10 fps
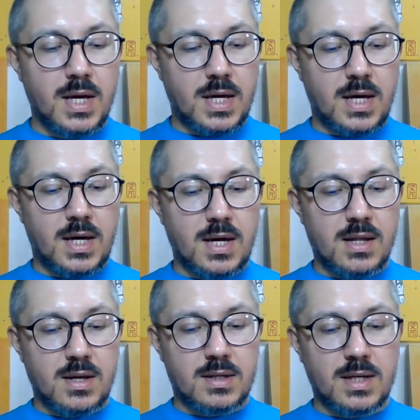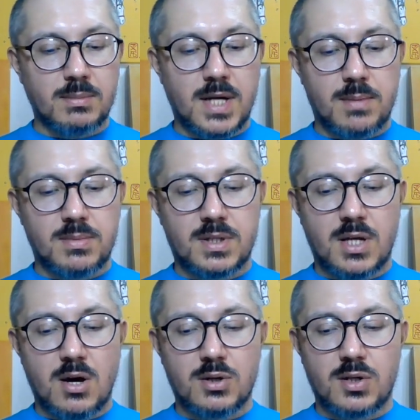And sometimes they
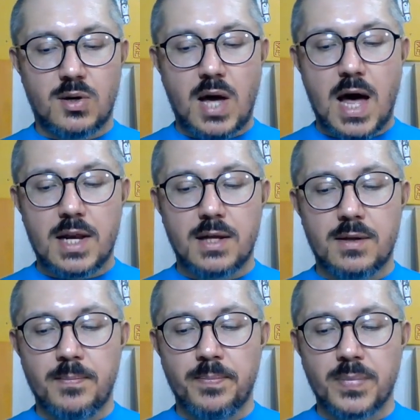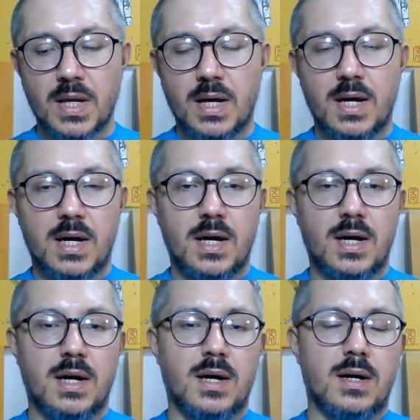also added
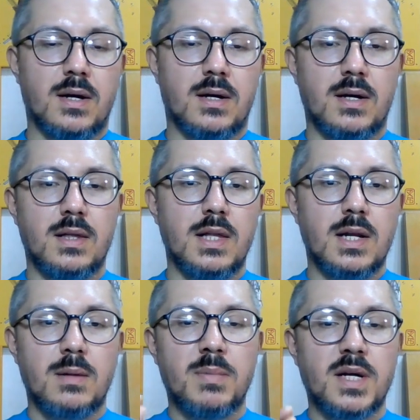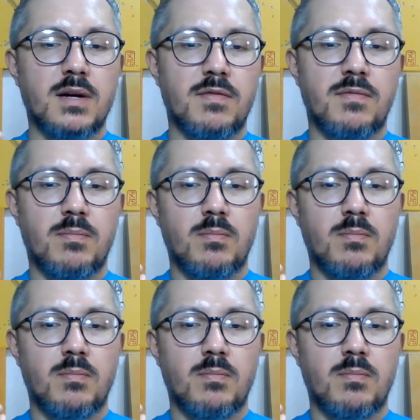a little bit of